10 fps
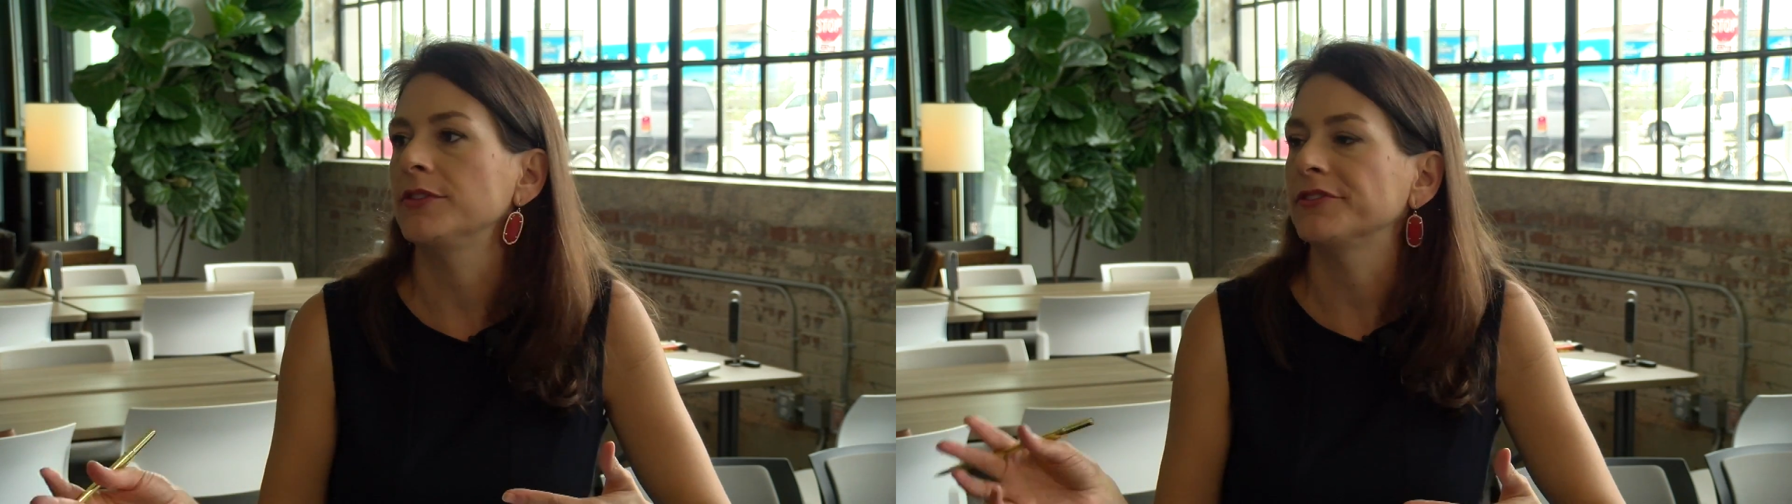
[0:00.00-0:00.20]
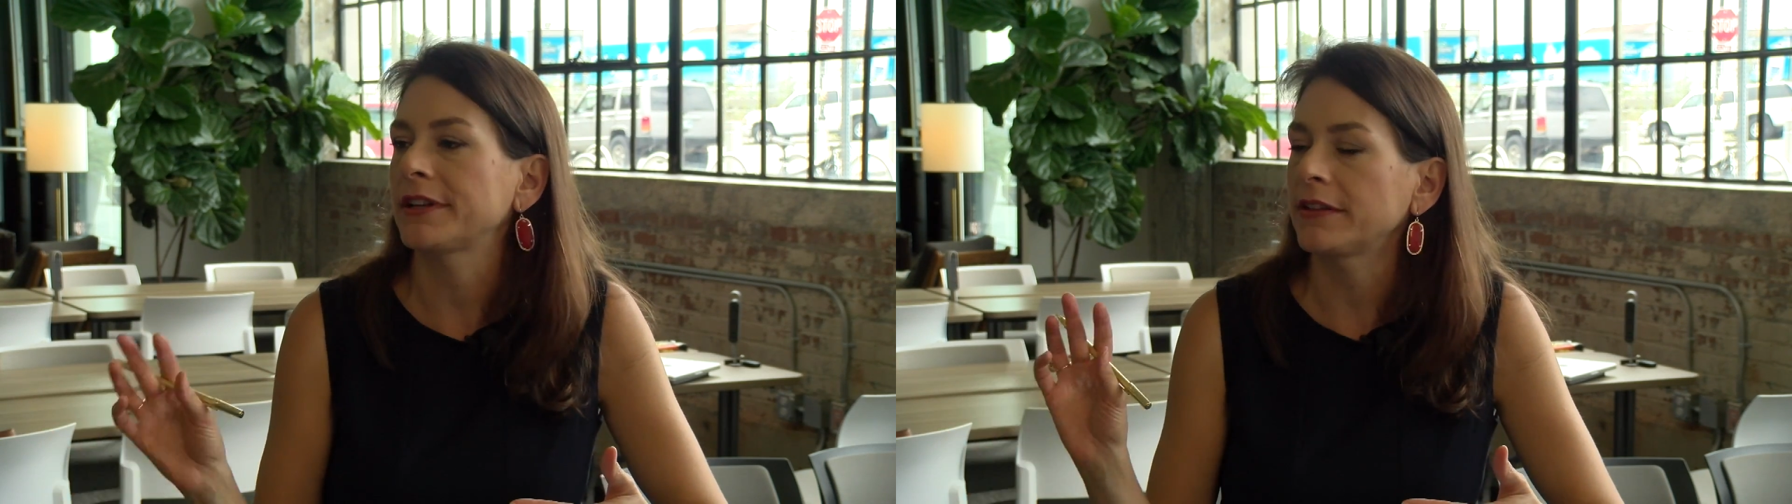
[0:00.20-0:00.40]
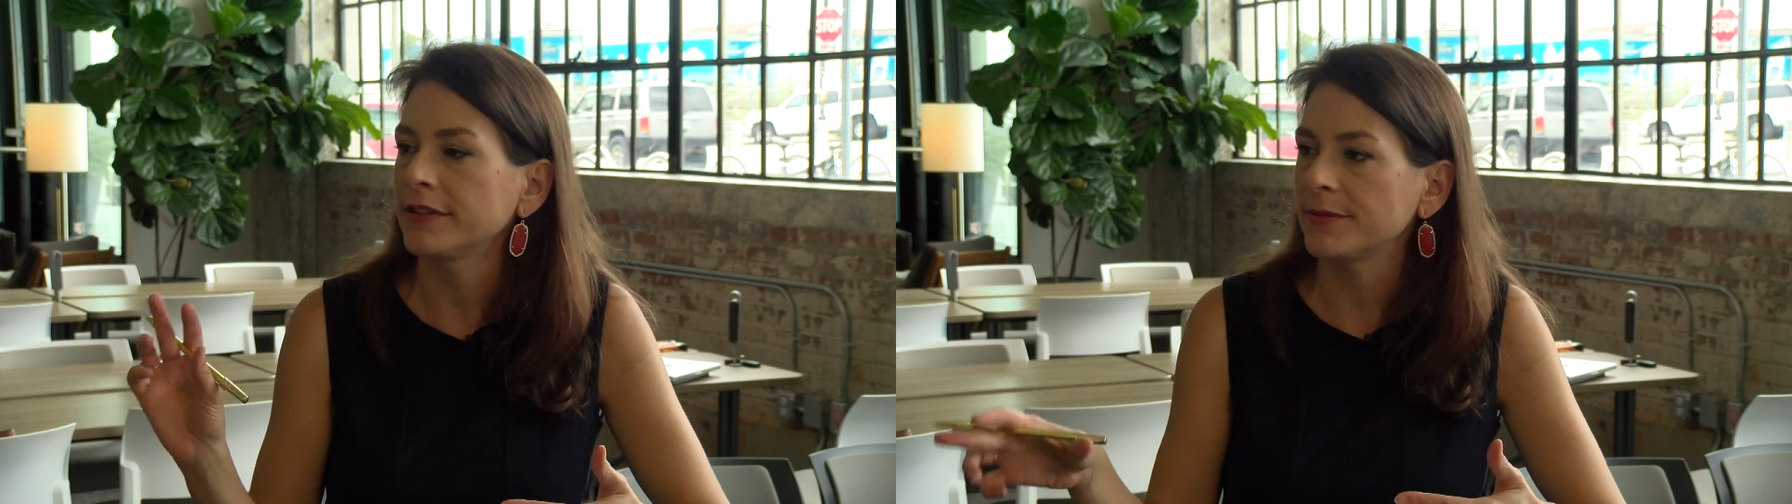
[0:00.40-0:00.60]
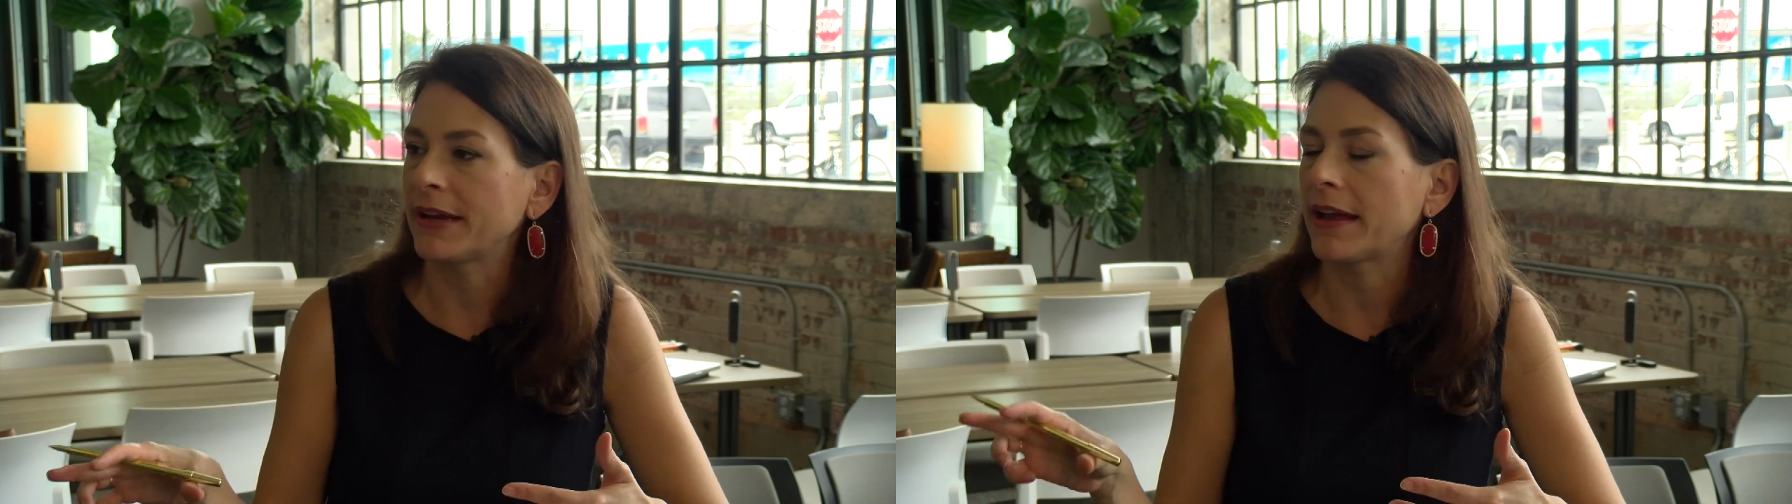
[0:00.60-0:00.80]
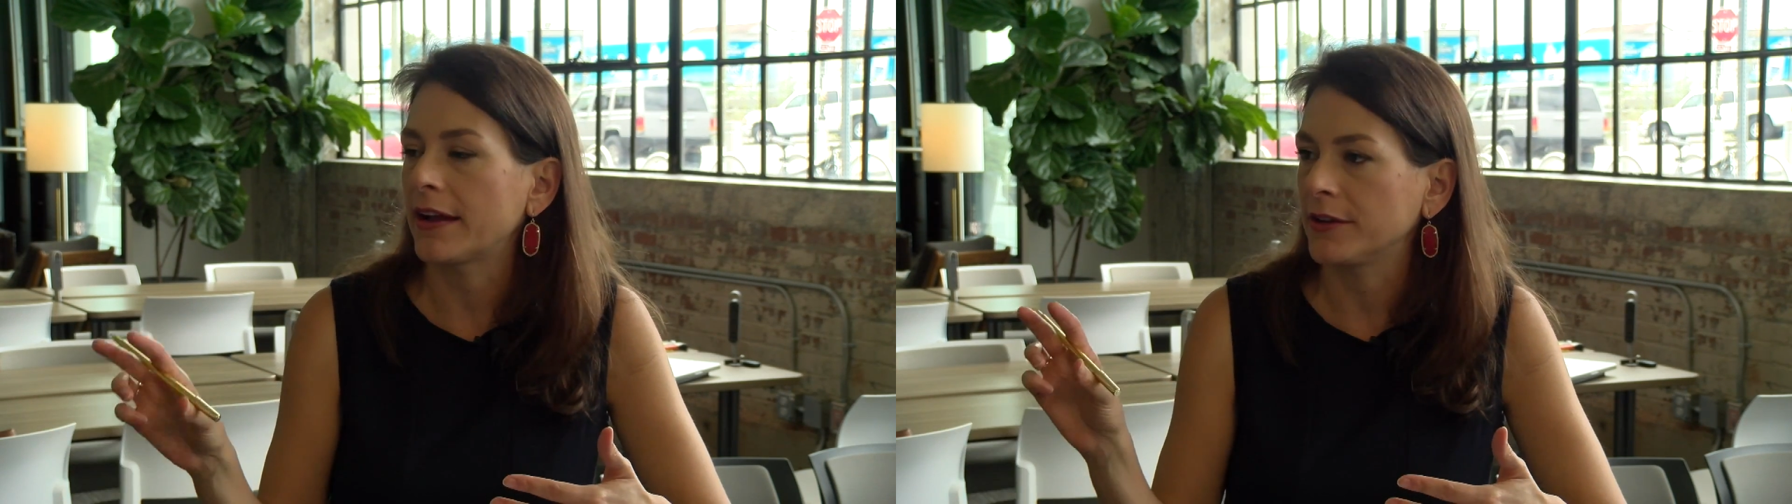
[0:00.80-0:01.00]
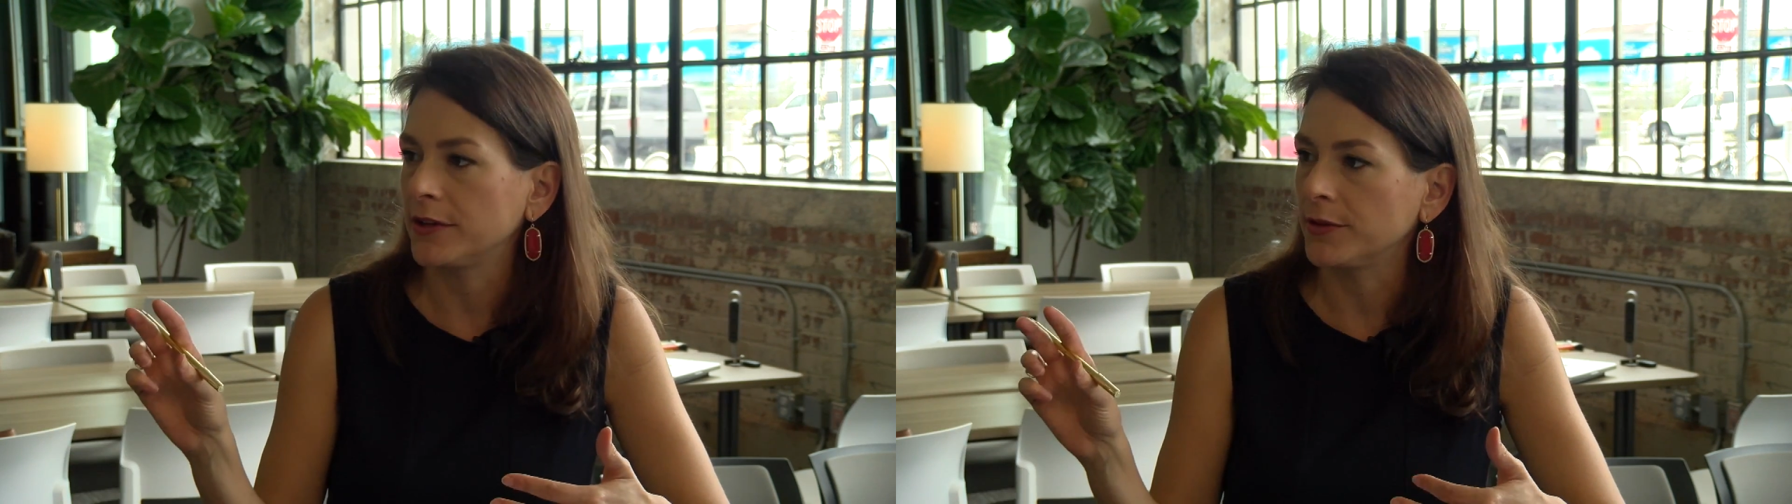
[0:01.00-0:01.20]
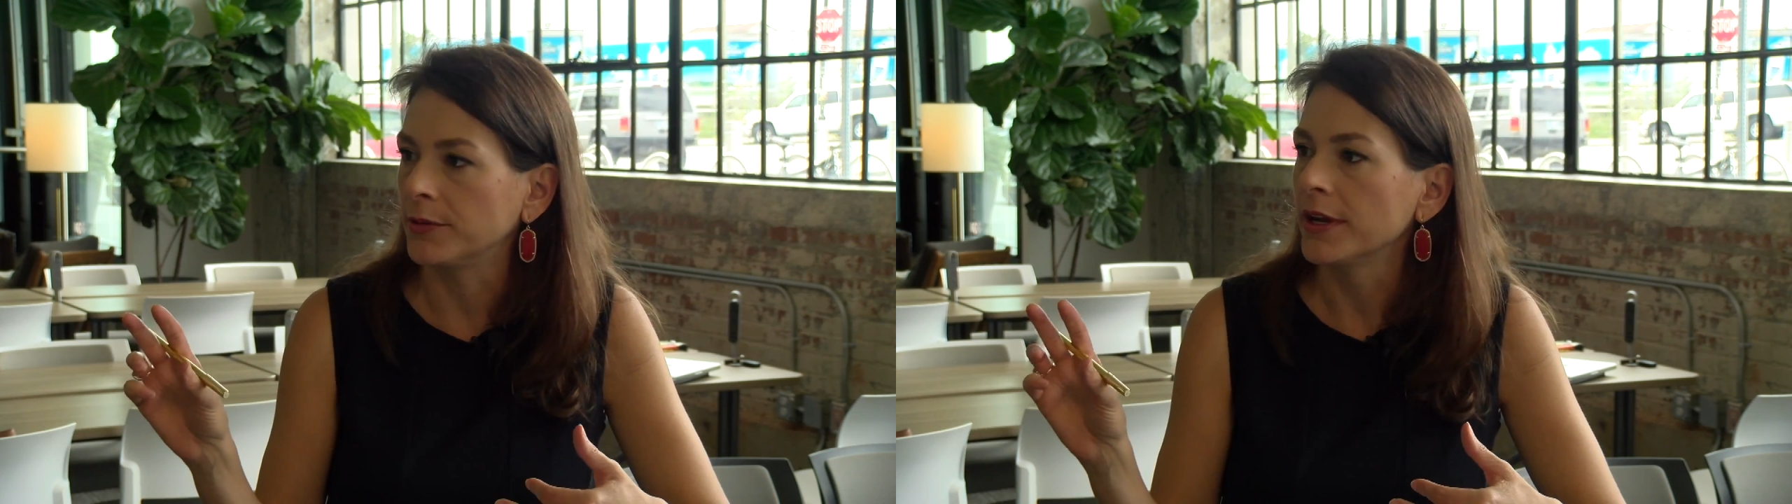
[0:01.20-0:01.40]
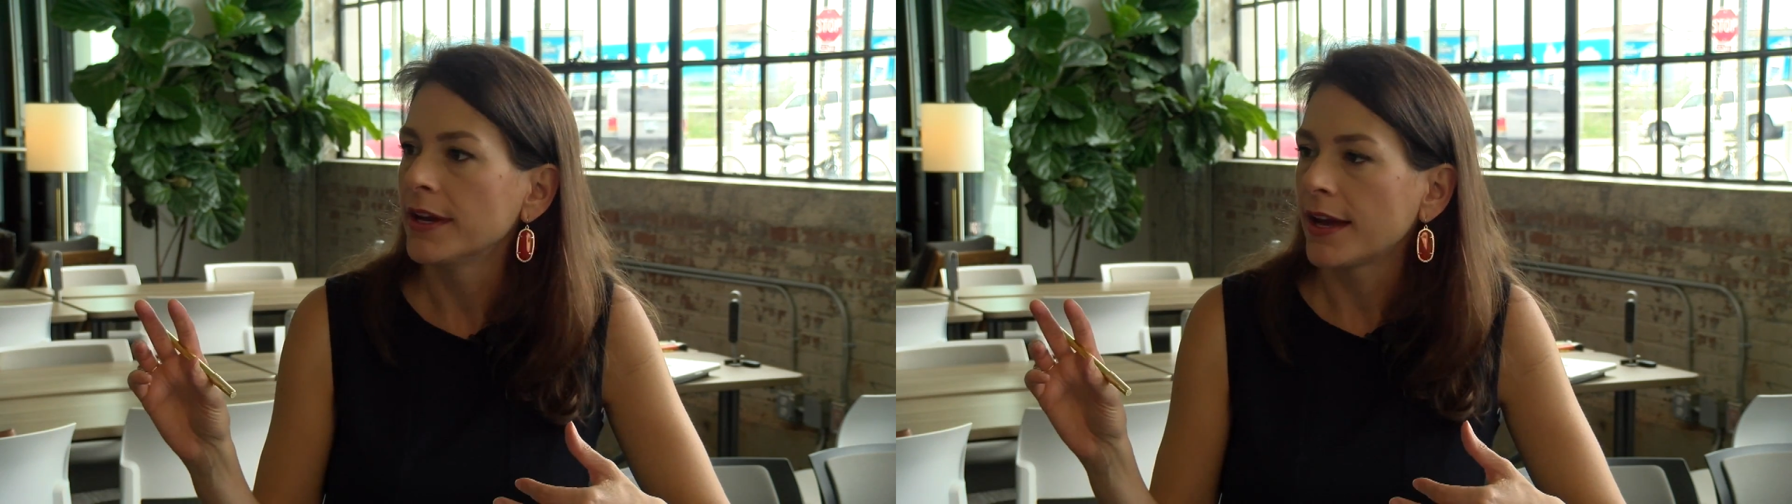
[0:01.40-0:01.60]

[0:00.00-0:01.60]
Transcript: So tell us about how you